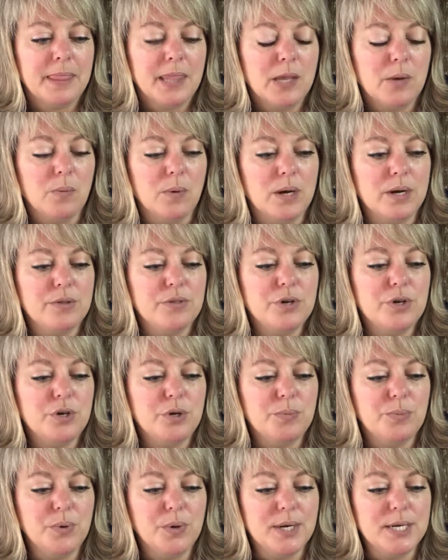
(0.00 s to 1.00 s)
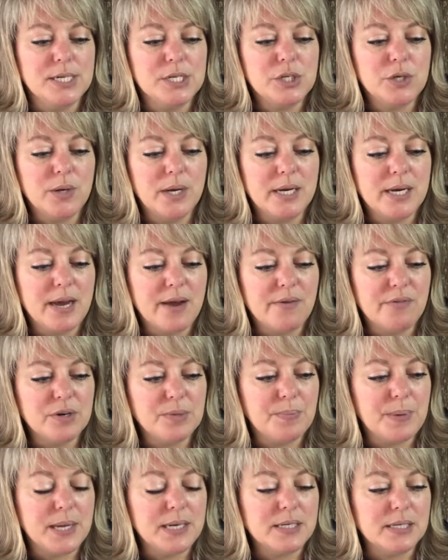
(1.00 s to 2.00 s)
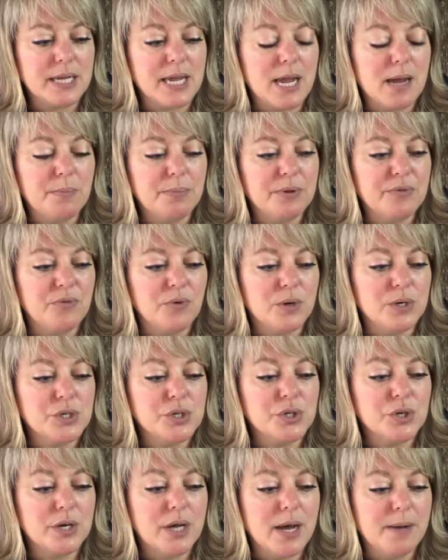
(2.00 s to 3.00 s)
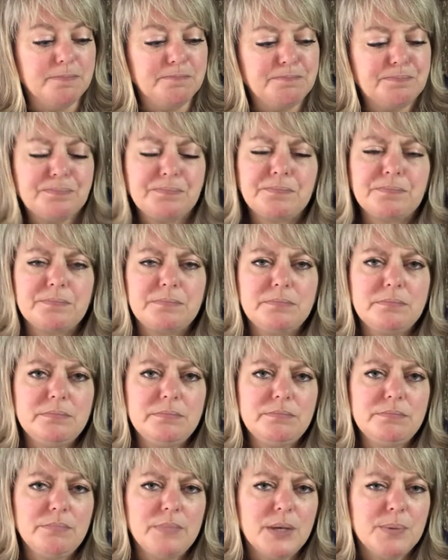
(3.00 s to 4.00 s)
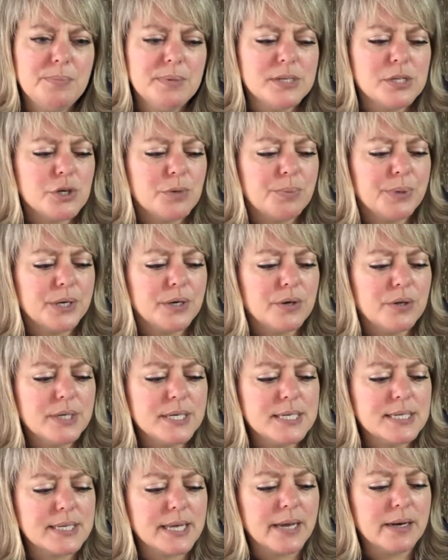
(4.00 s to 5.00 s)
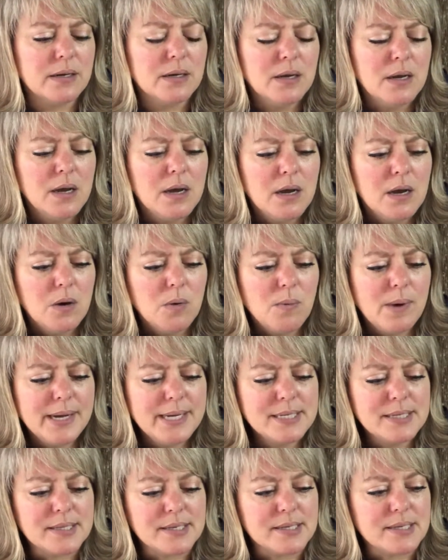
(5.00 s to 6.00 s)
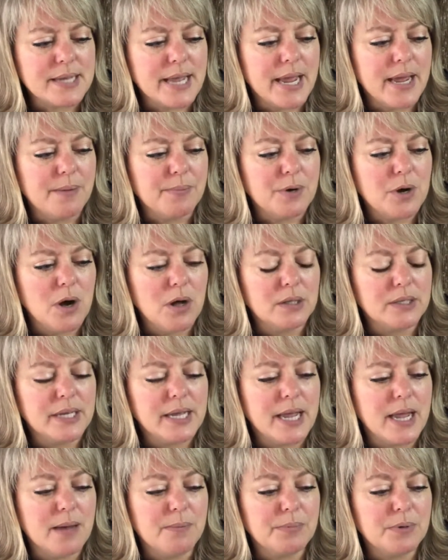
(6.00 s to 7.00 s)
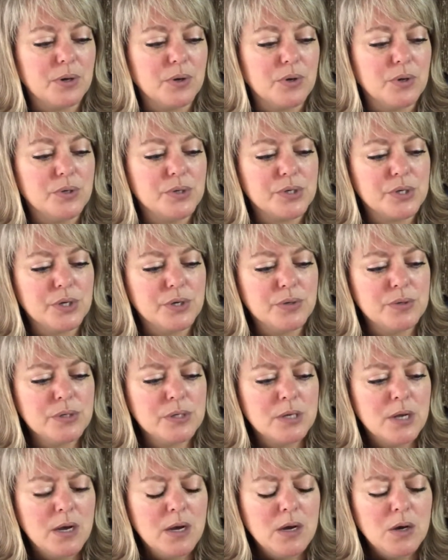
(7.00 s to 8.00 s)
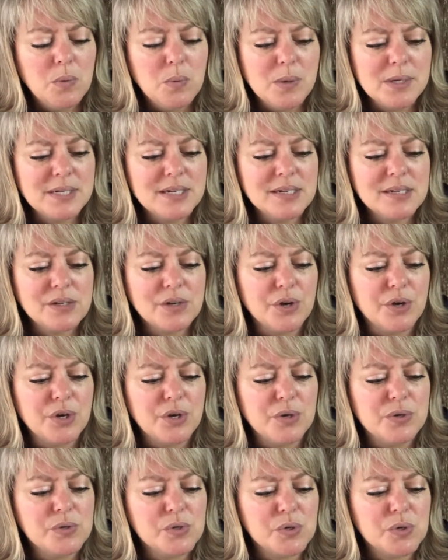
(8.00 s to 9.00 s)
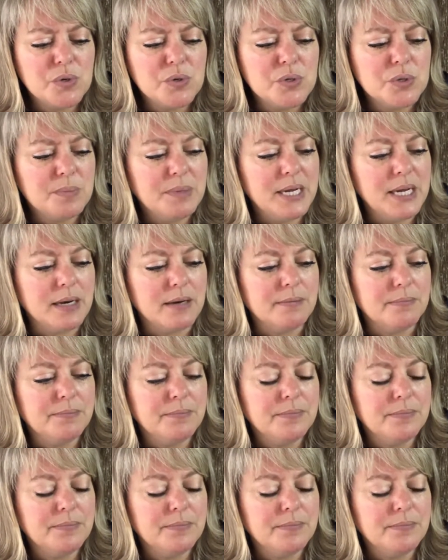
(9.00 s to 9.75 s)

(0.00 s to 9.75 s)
One of the new boys, who had never been to camp before, stood up. Mr. Brickle, he said, why is this camp called Camp Kukuskus? What does Kukuskus mean?